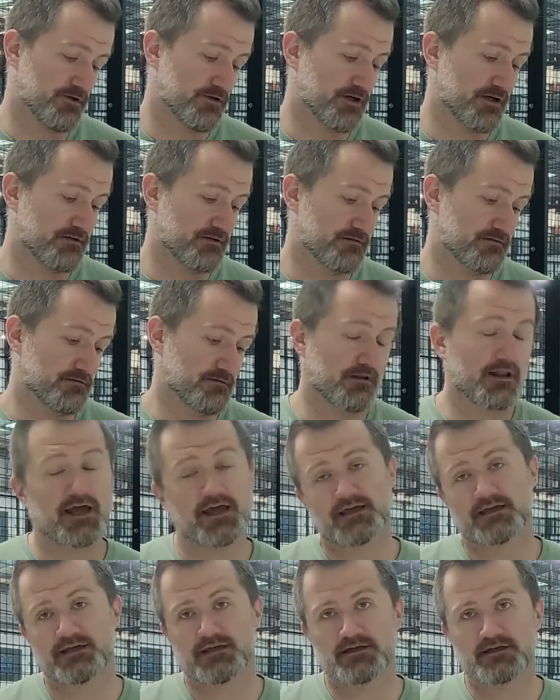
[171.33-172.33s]
you can
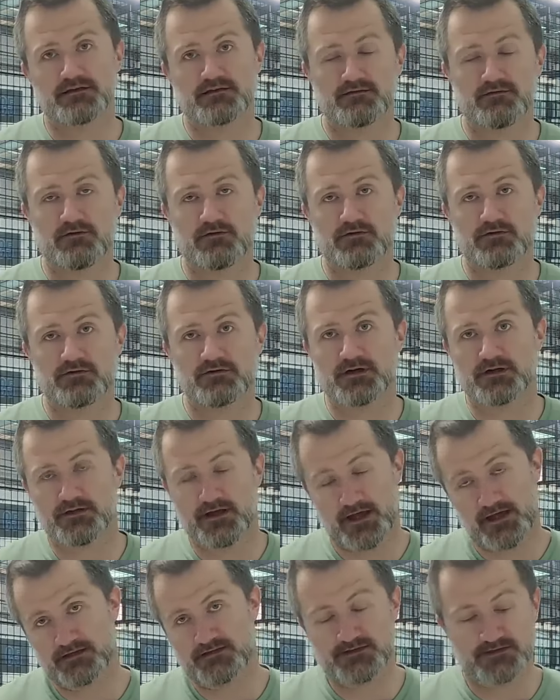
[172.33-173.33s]
like it or you can
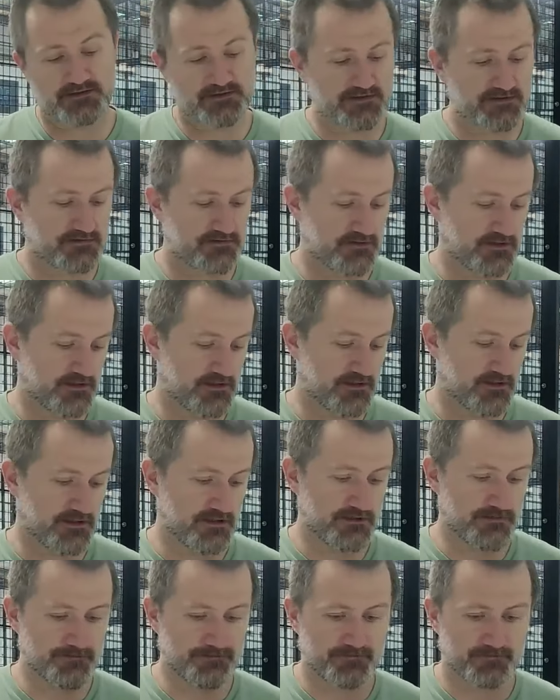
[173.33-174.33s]
hate it.
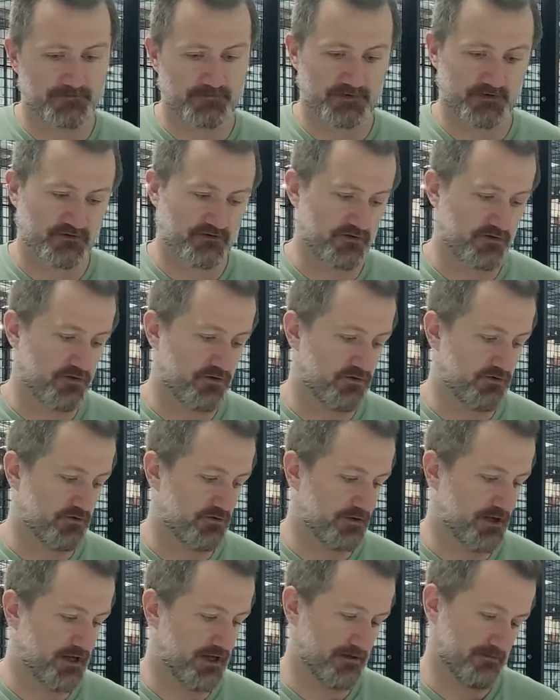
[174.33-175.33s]

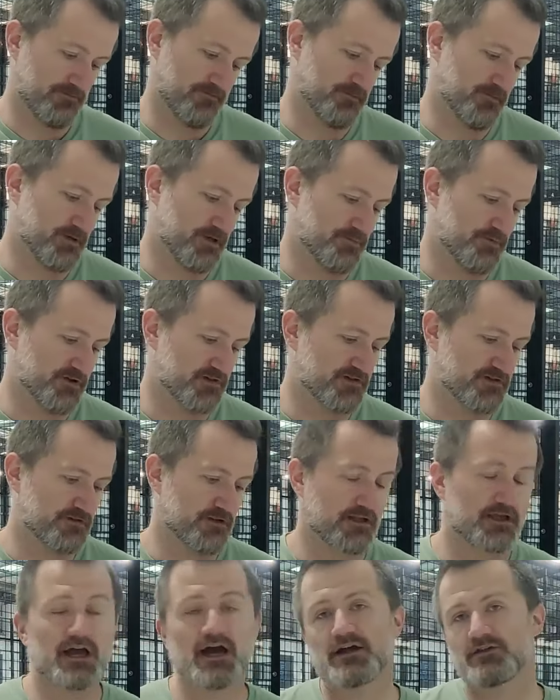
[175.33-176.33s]
So me
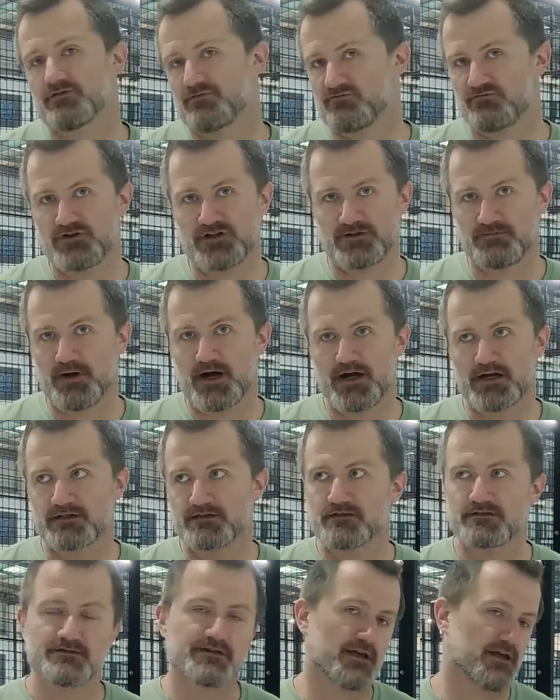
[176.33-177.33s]
personally, I don't really
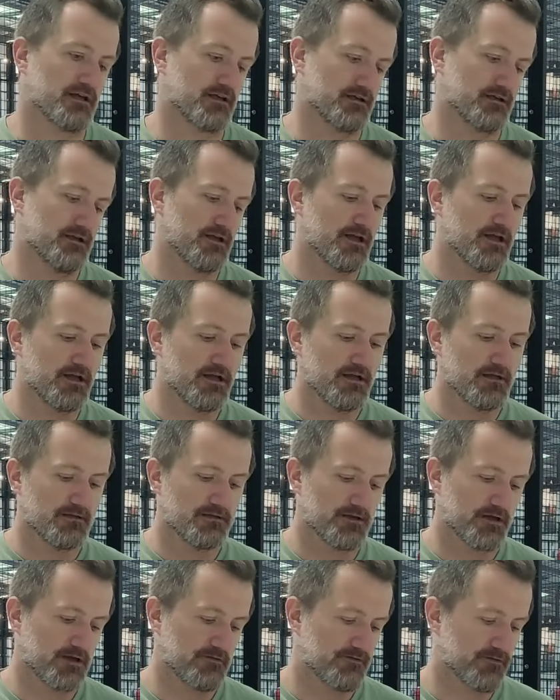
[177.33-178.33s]
mind.
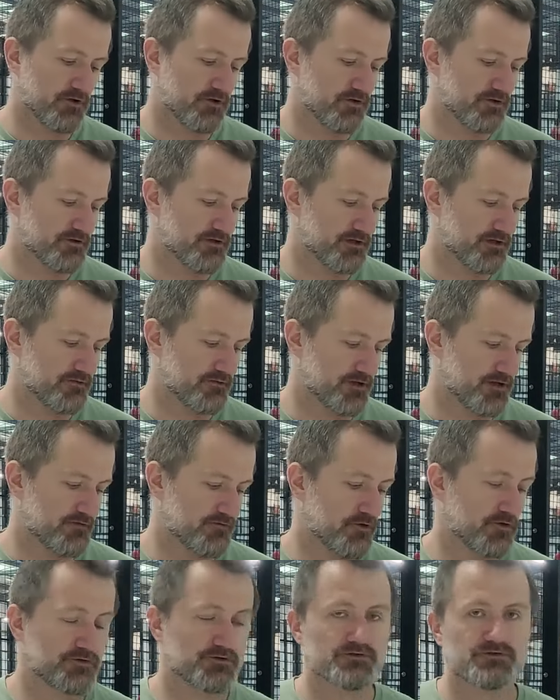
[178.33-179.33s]
They've got
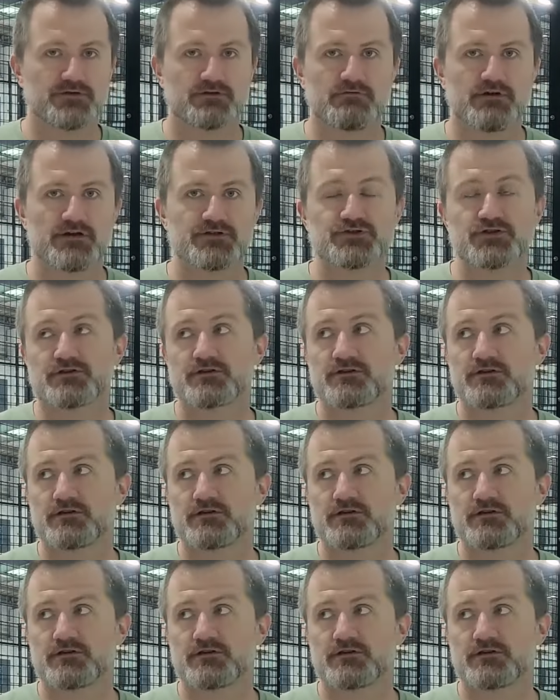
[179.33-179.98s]
in the range